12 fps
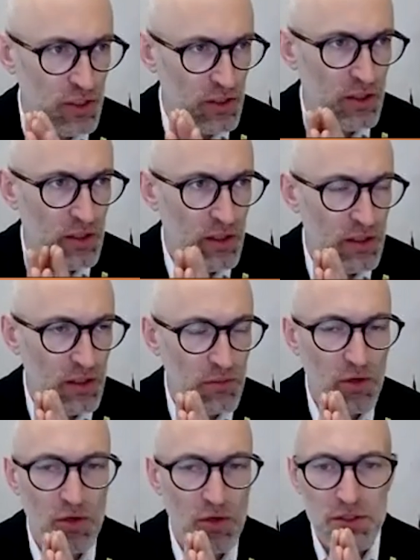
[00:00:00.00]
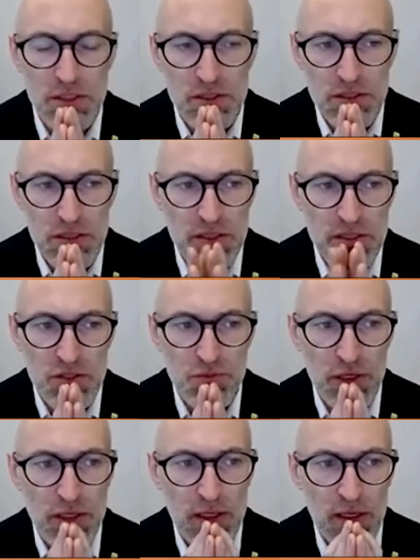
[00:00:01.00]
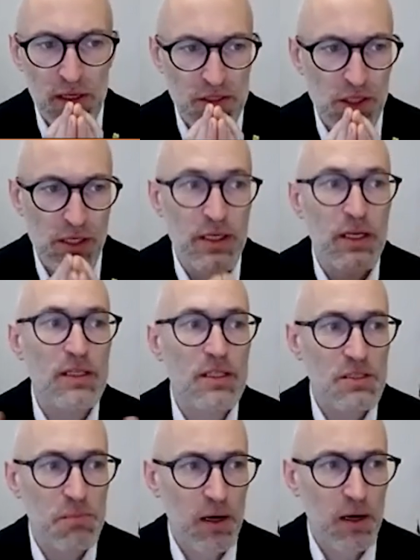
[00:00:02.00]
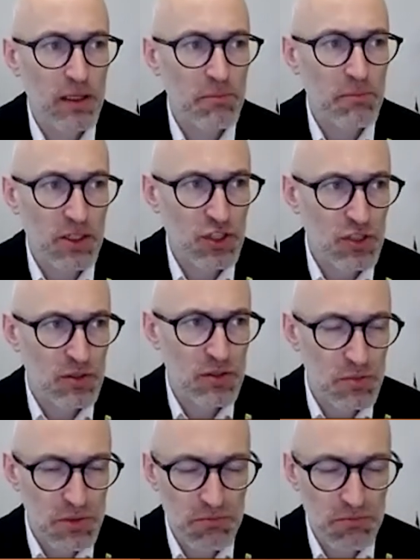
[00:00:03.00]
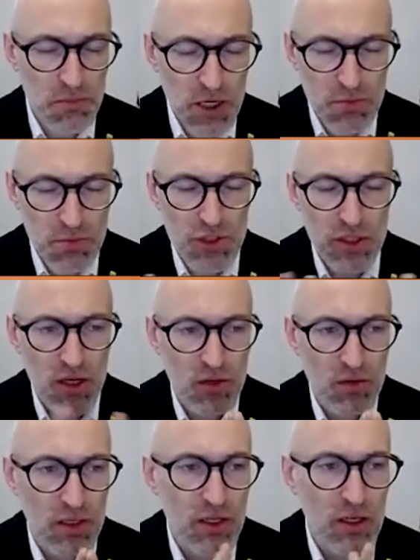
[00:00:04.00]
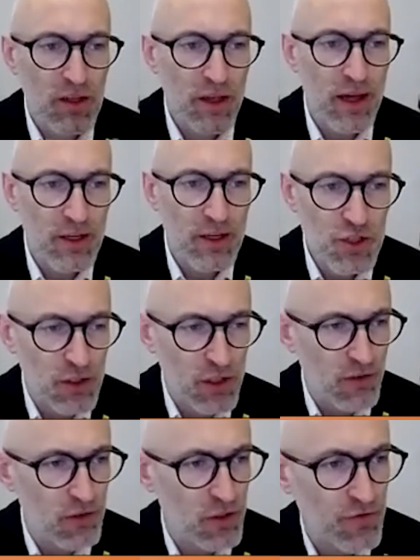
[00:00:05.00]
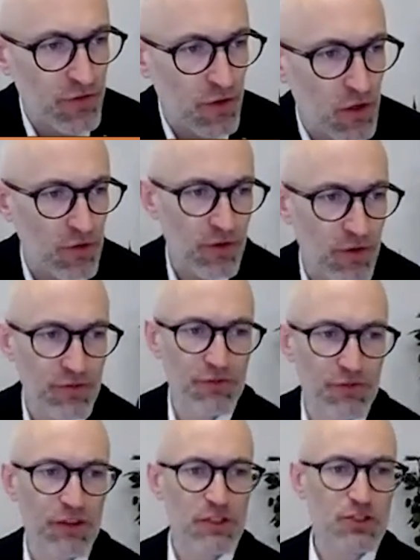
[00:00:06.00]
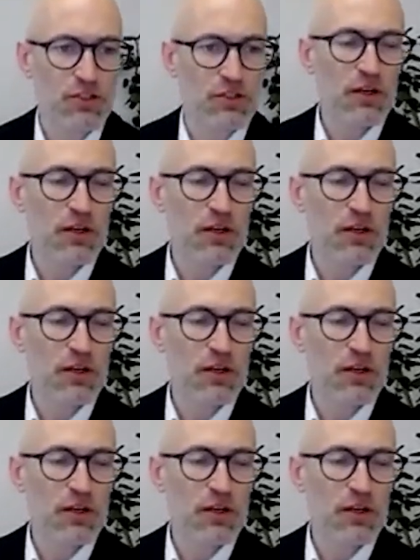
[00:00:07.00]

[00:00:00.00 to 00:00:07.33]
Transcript: anymore since the spring last year, despite much lower actual level of infection.